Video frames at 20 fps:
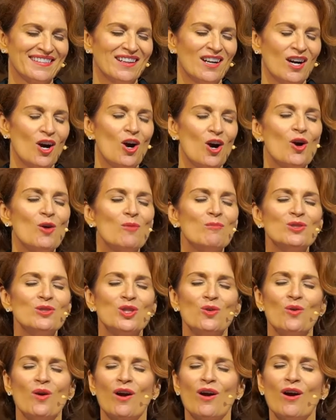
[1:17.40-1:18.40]
home
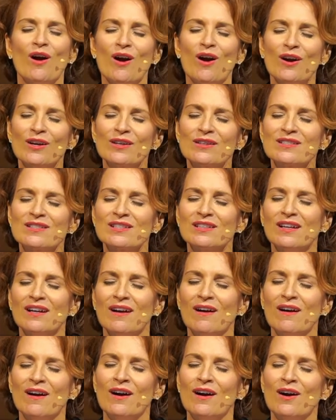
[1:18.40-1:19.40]
to our heart,
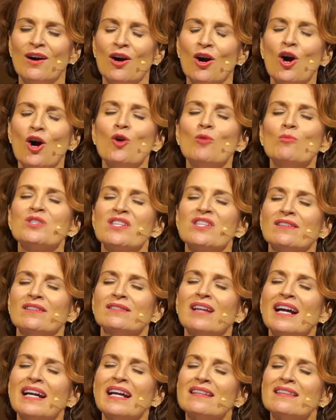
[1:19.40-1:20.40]
home to the
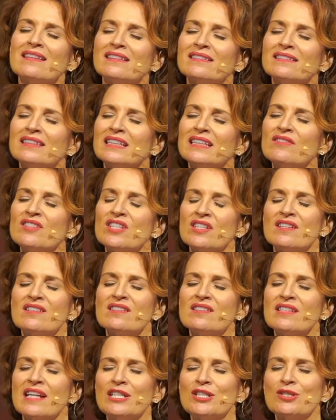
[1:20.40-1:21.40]
light that lives at the
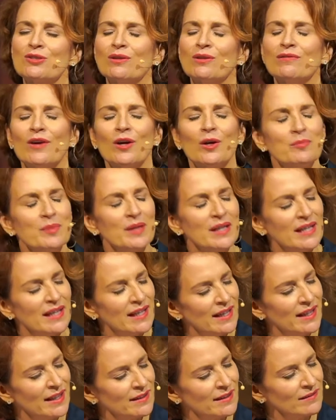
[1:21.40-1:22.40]
center of our
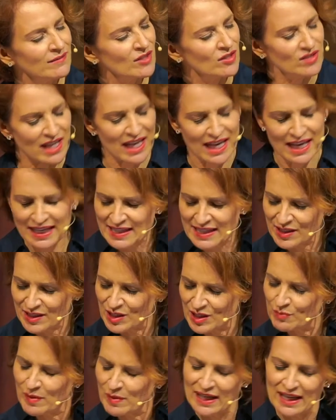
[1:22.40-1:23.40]
being. There's any
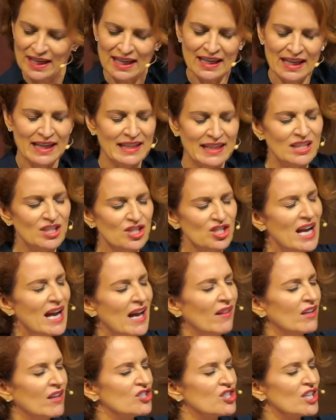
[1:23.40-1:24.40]
spinning, any
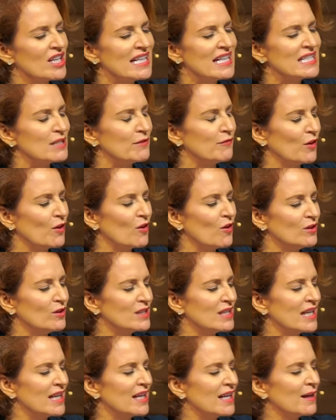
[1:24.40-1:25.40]
challenge, any
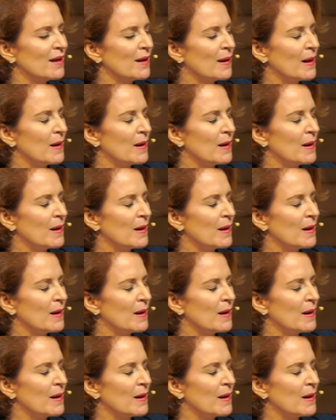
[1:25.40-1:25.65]
difficulty,